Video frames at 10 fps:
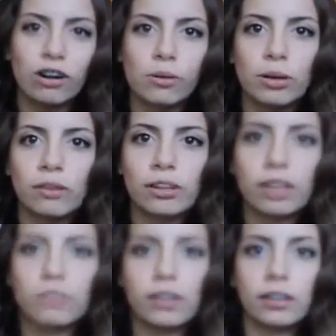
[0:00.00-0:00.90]
Okay, whatever,
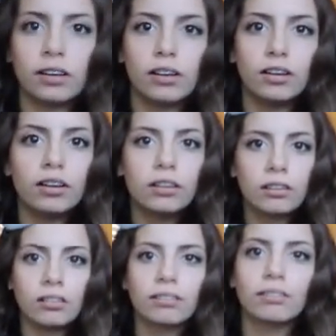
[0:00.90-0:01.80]
that's fine.
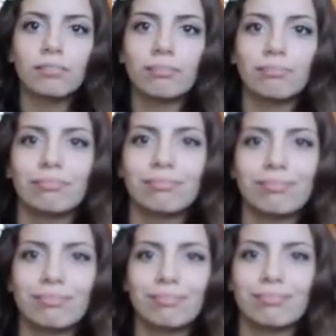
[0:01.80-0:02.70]
Just
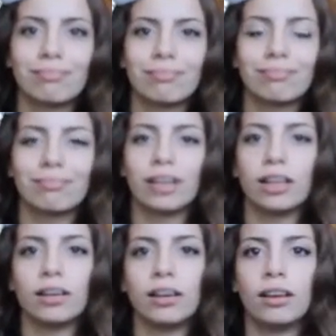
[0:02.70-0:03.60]
goes all the way out there, but
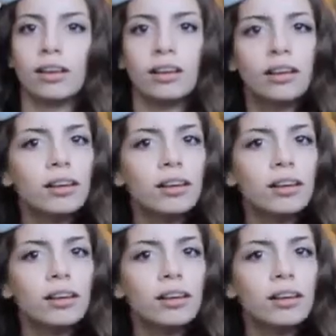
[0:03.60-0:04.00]
that's too.